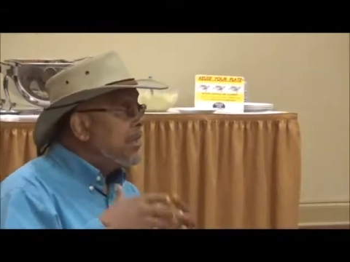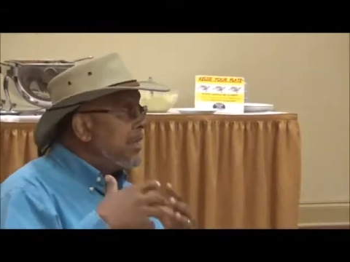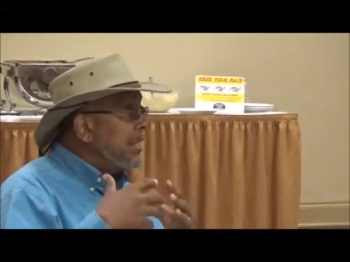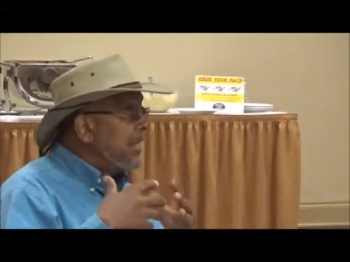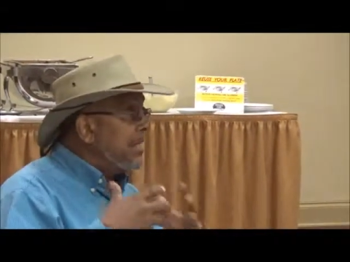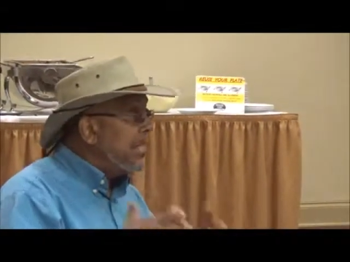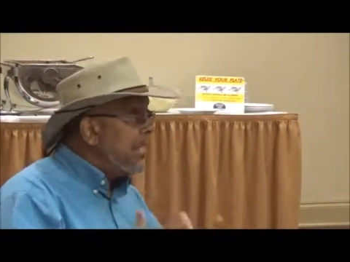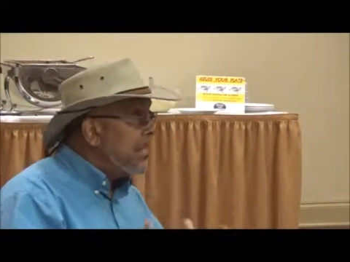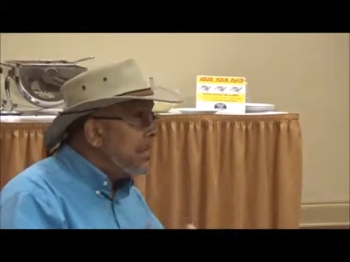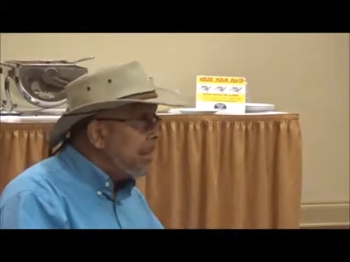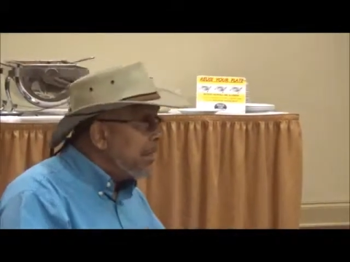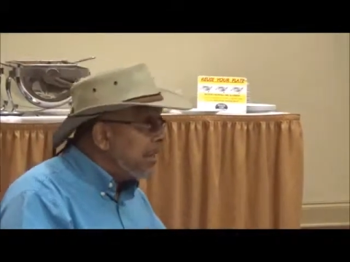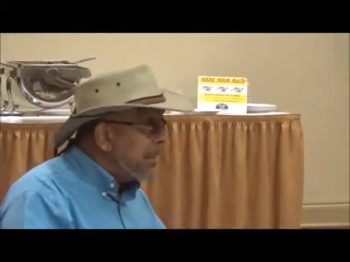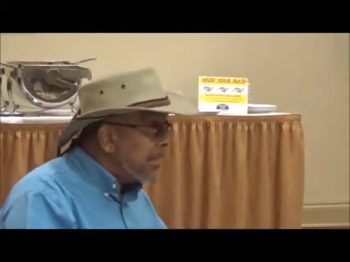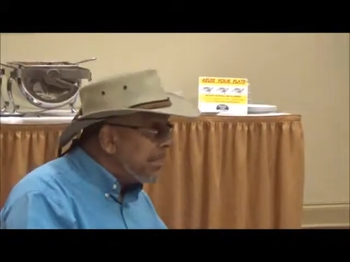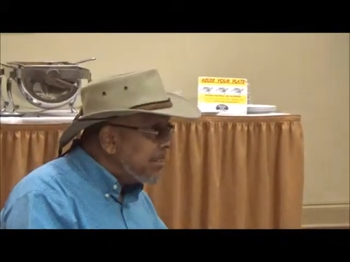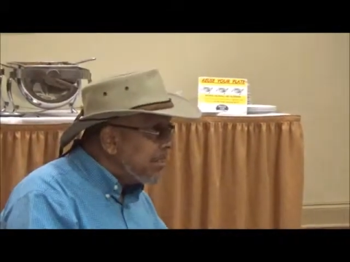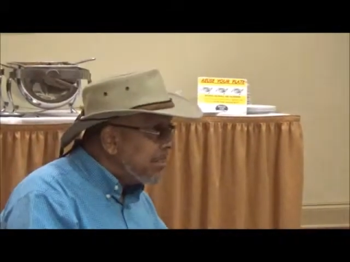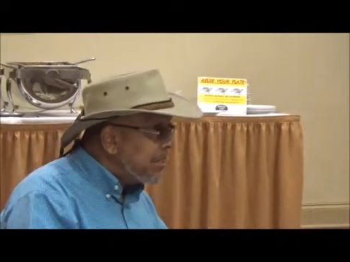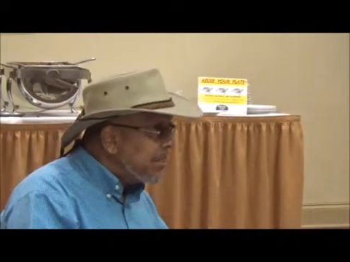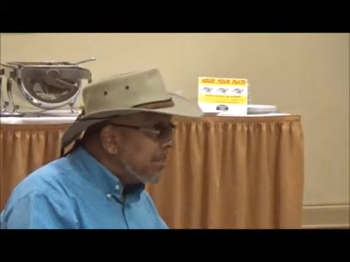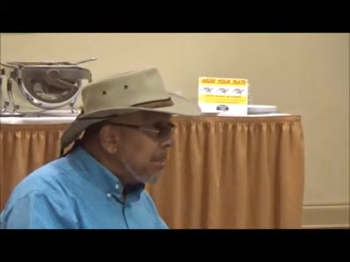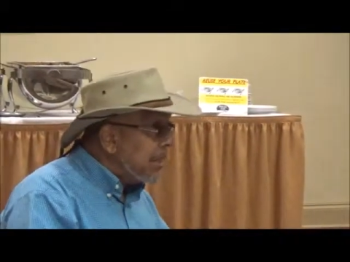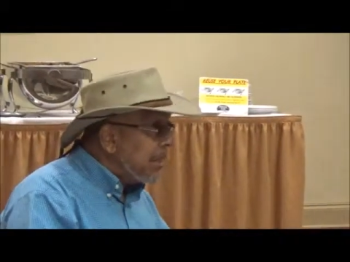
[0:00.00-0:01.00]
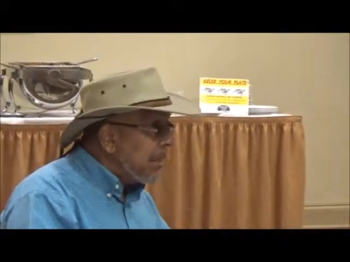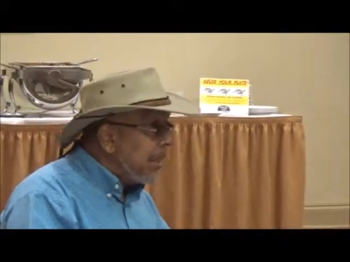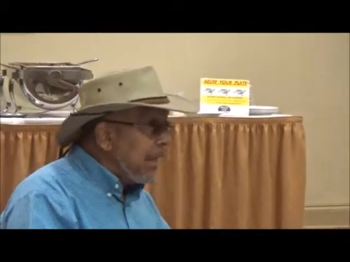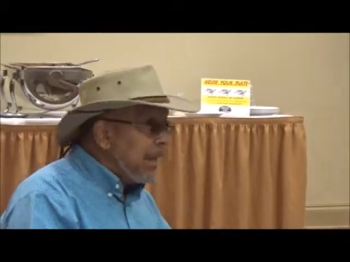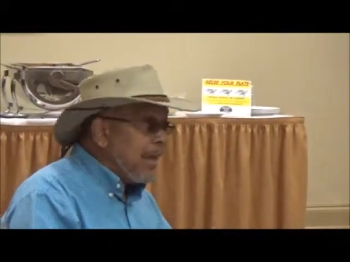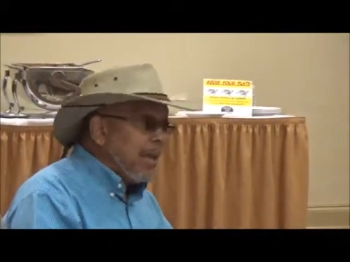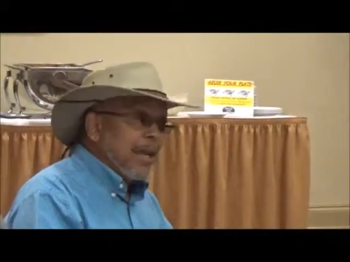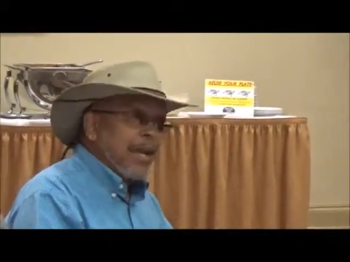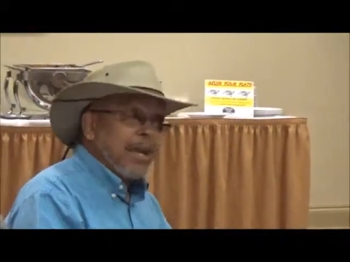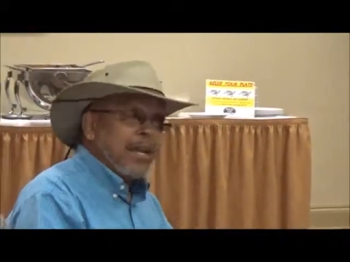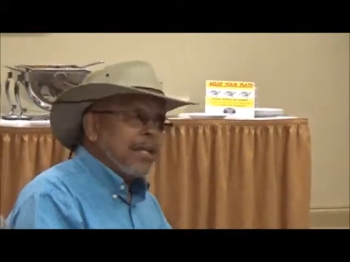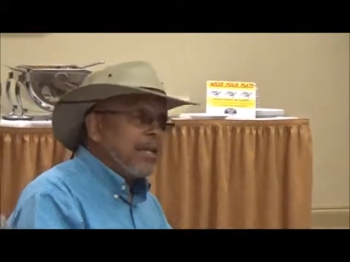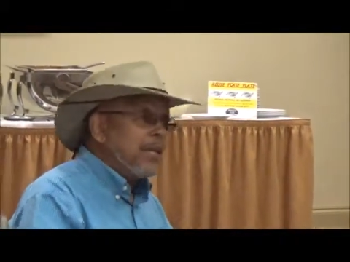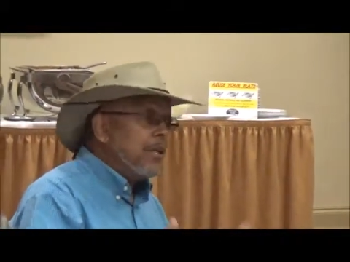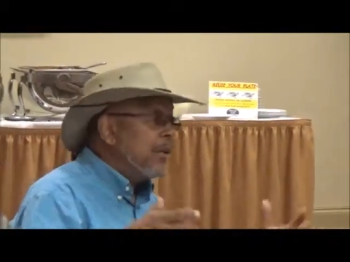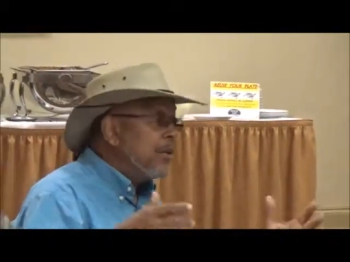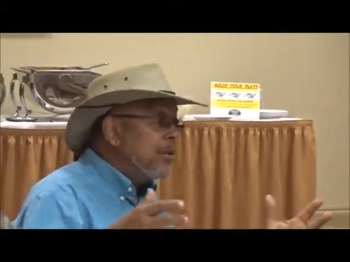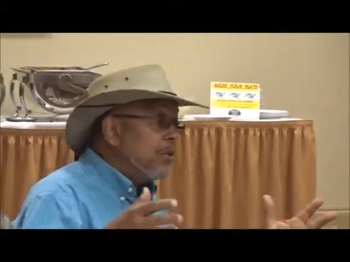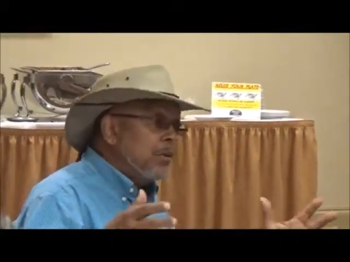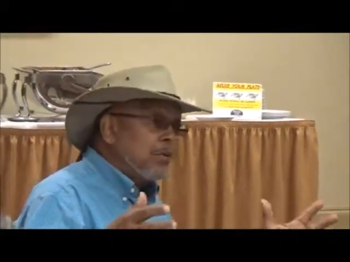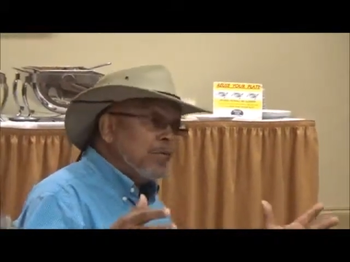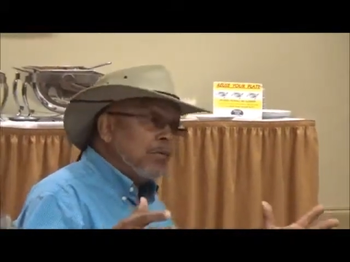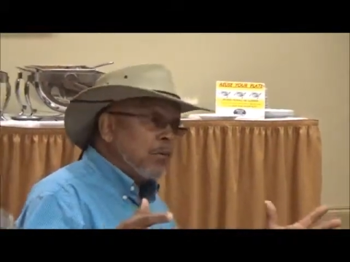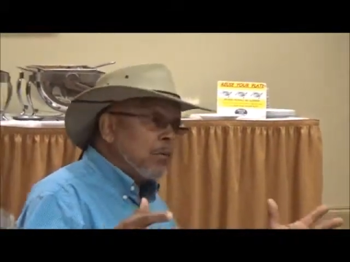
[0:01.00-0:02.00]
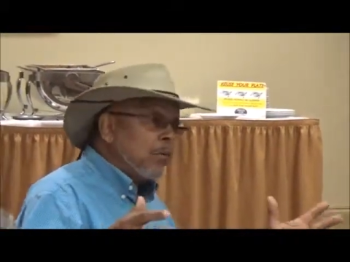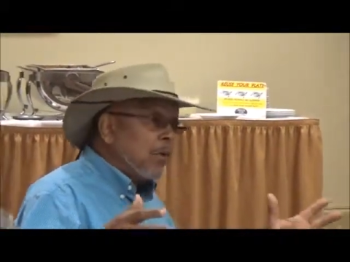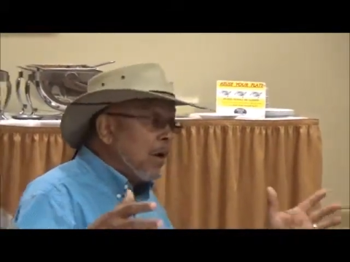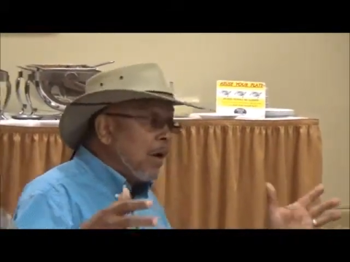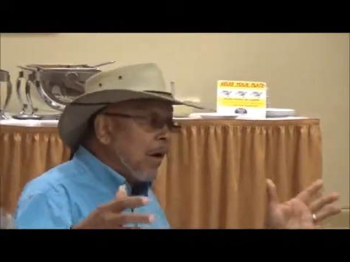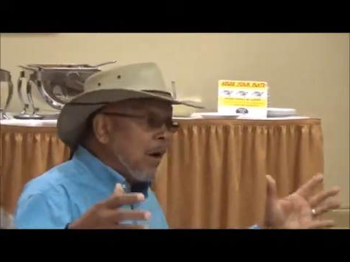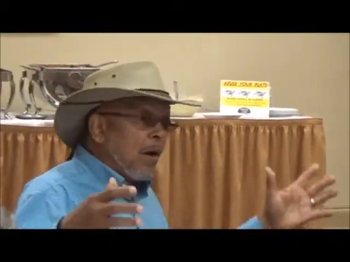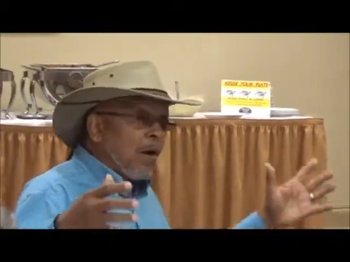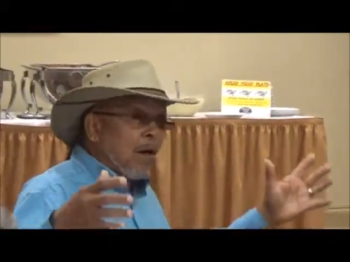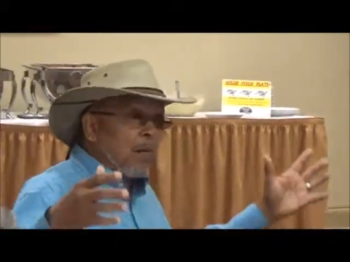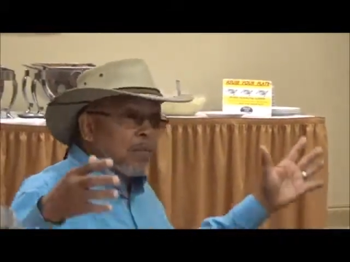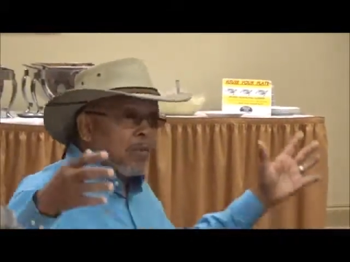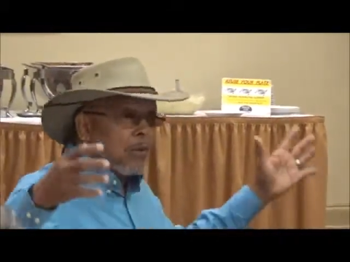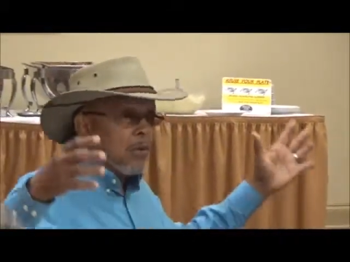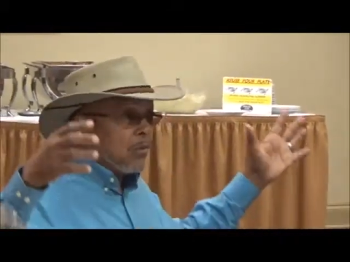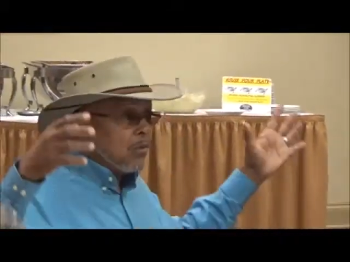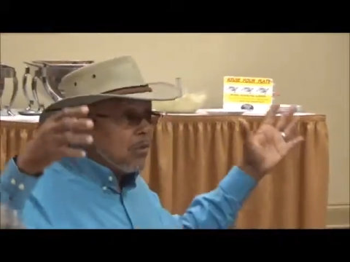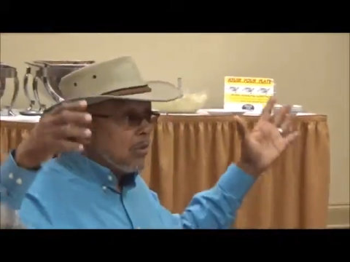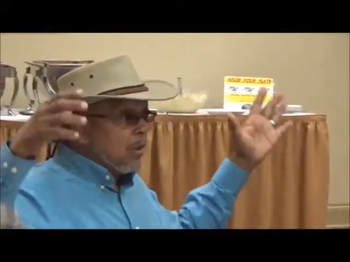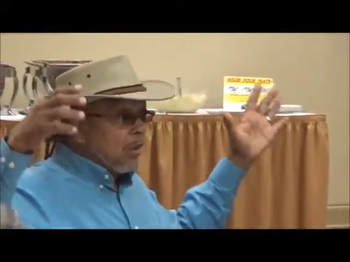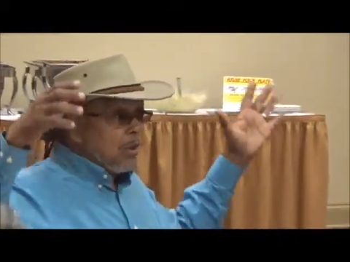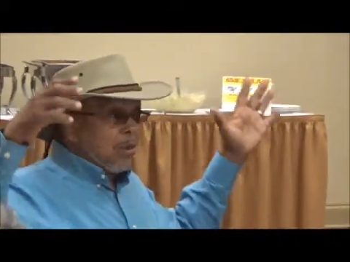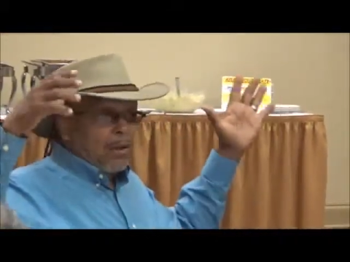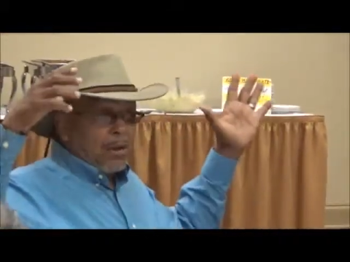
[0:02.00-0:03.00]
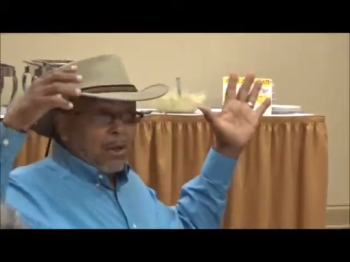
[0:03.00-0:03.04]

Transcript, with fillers: needless and heretofore almost